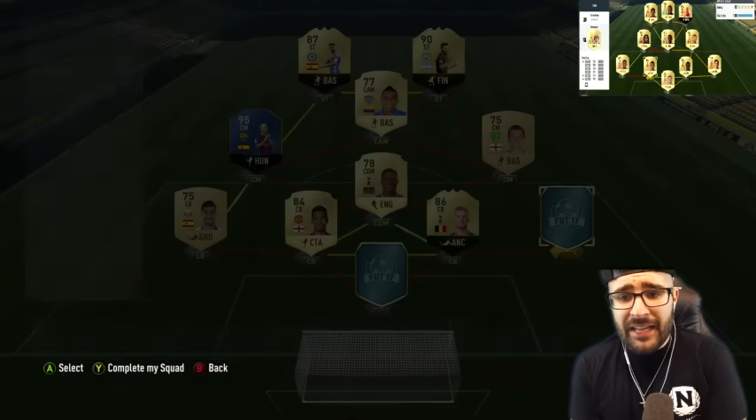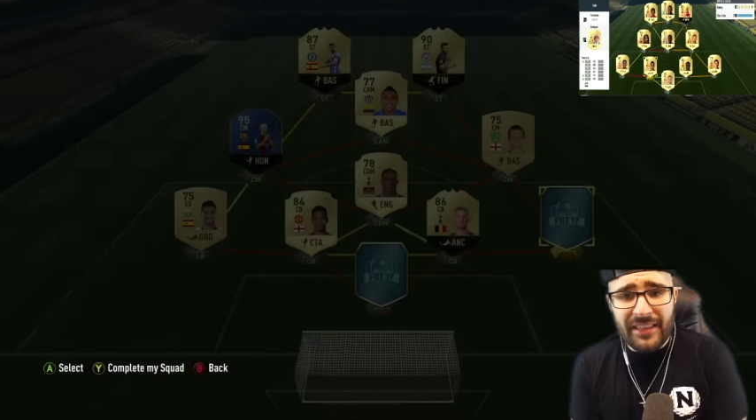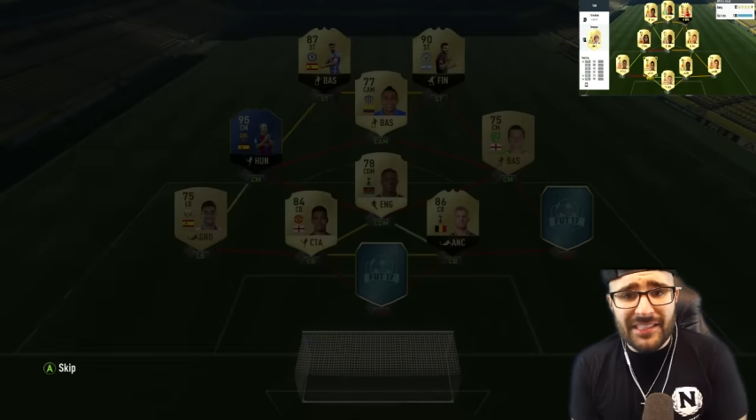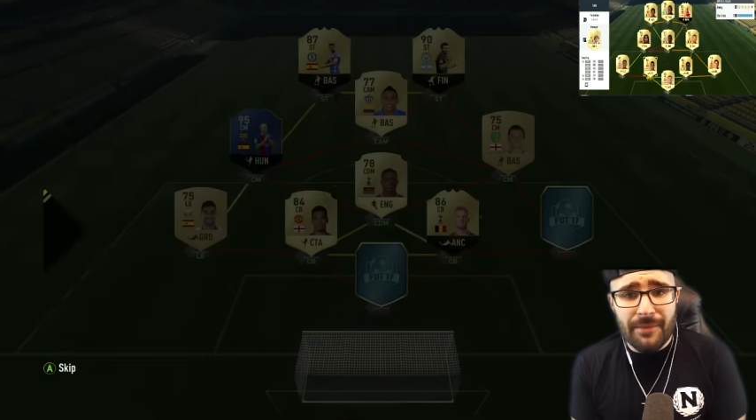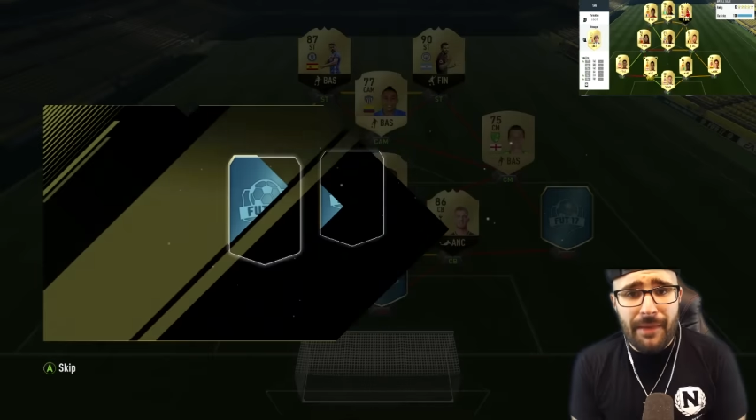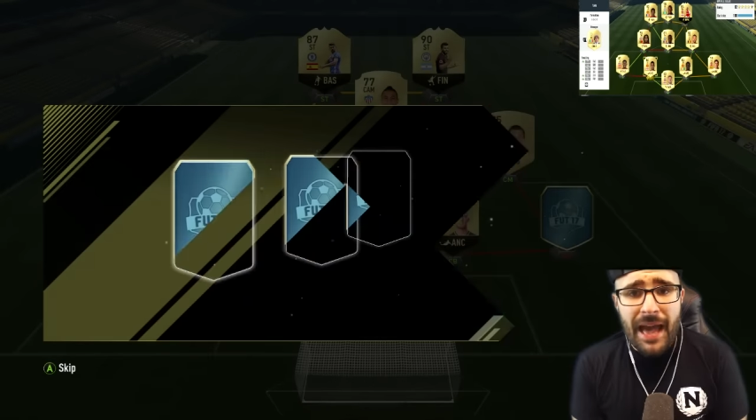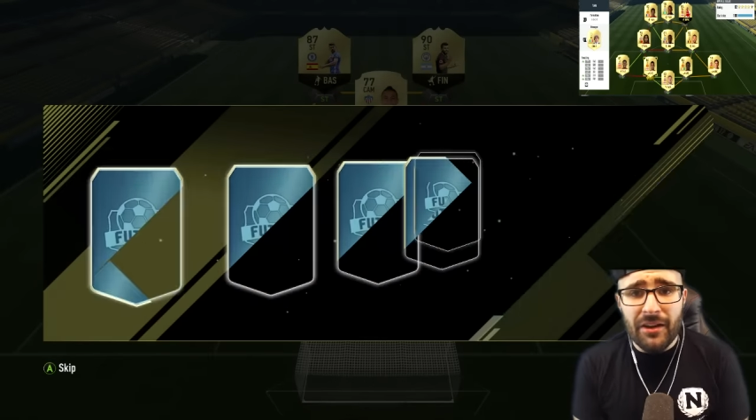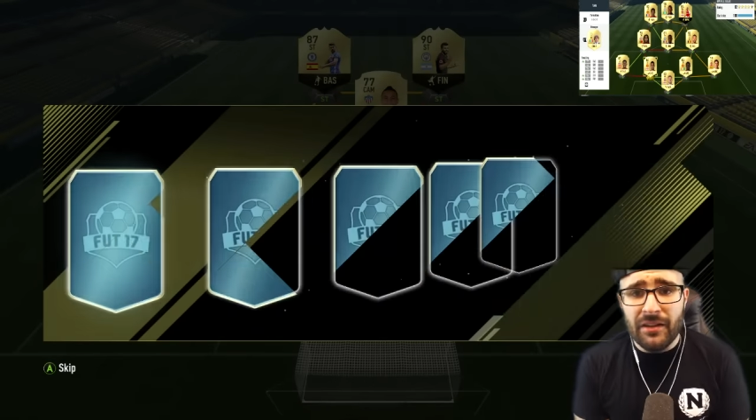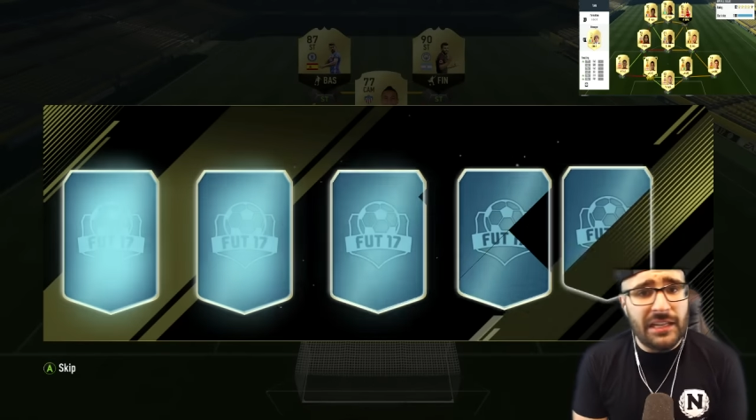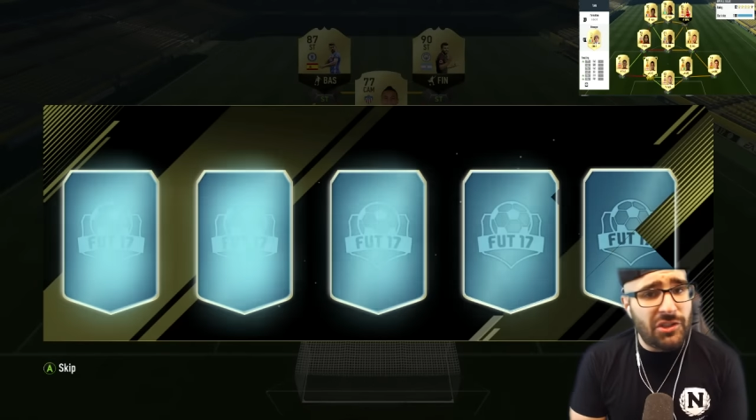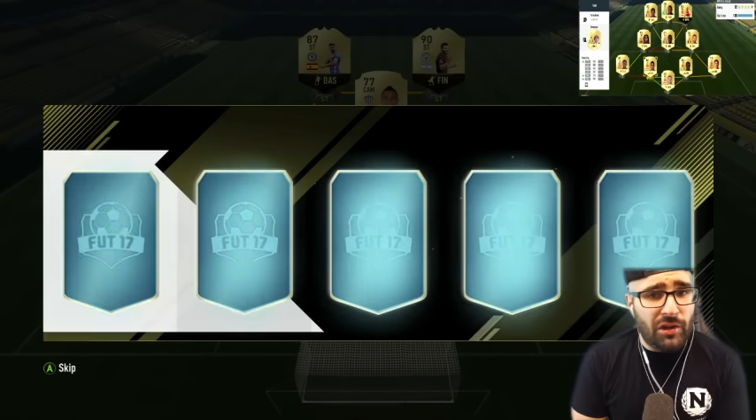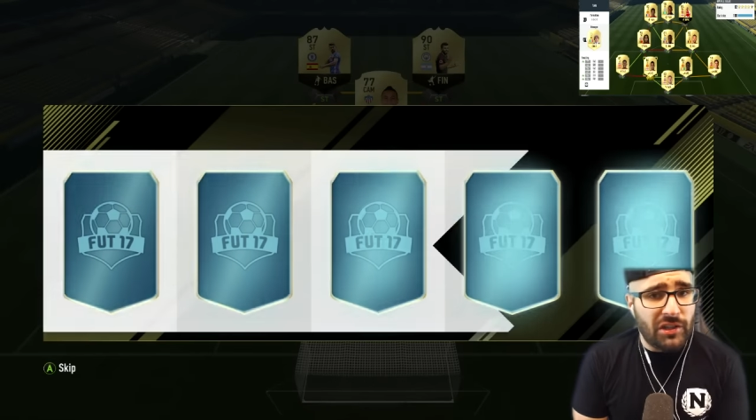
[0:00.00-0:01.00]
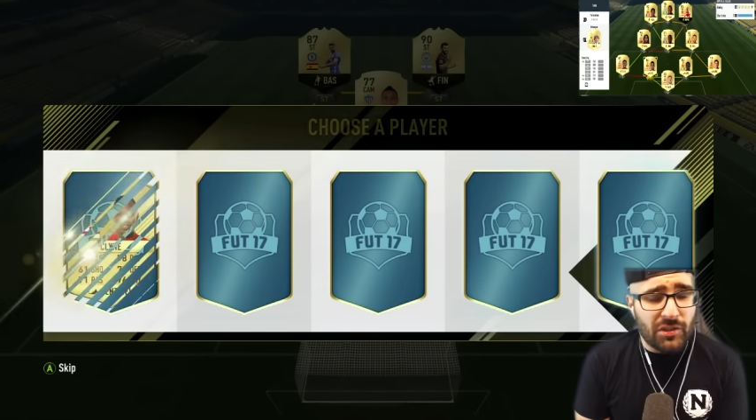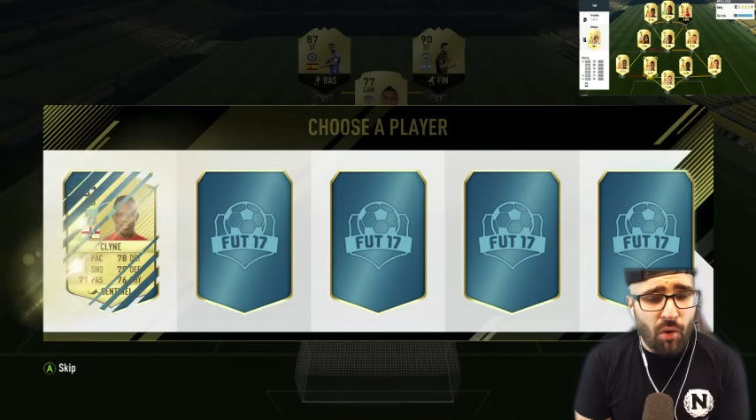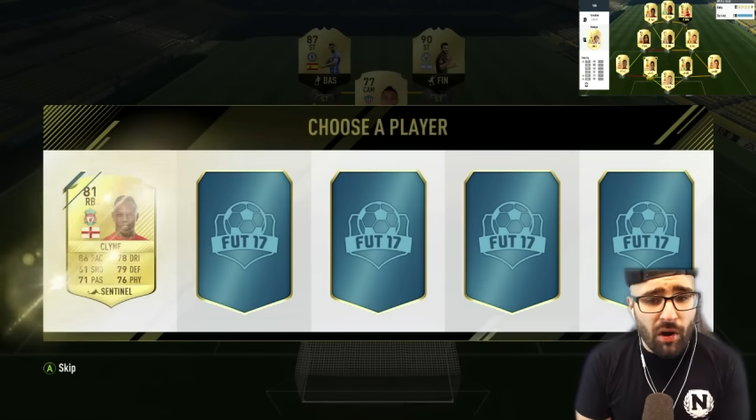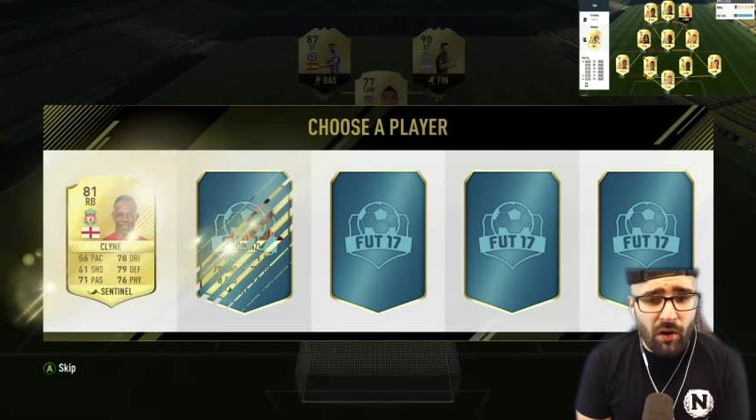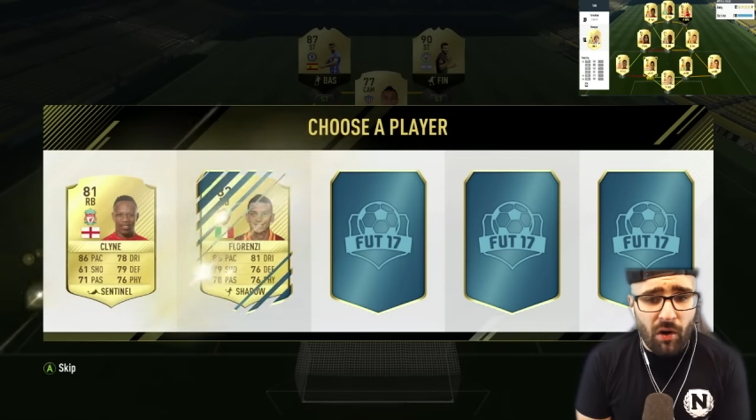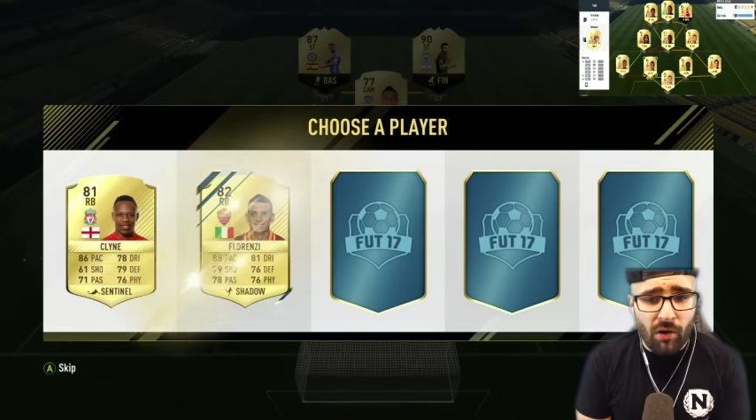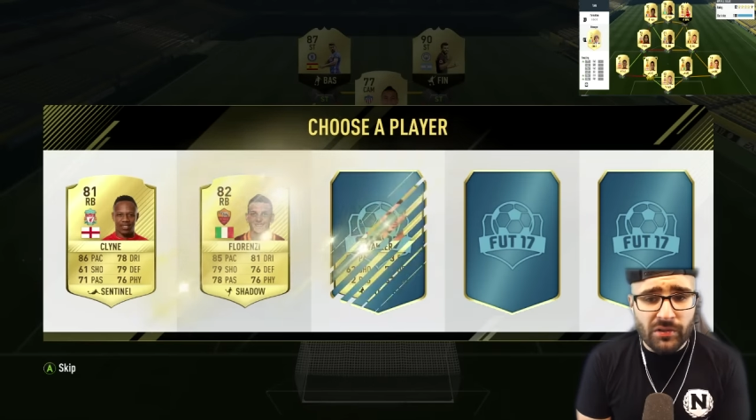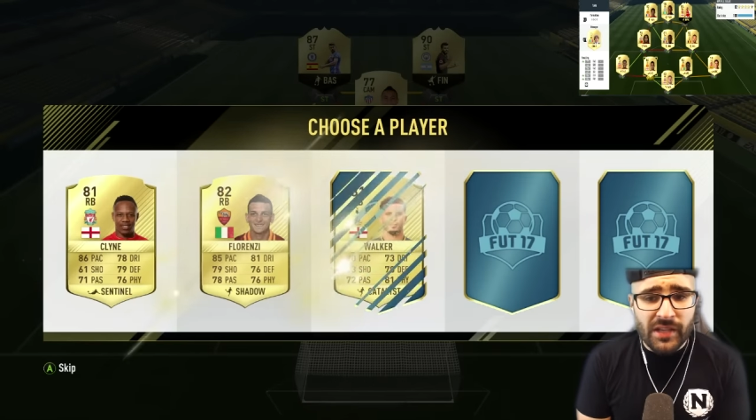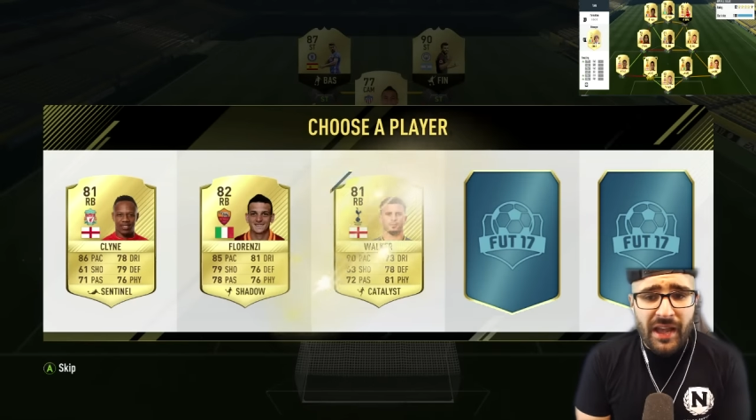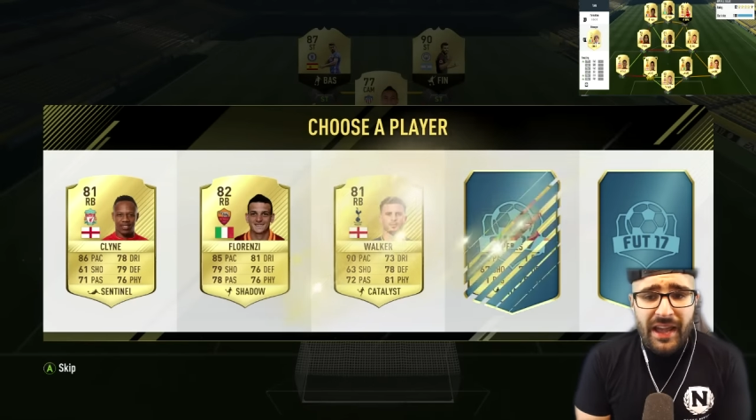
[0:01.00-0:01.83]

it doesn't matter unless you could score goals.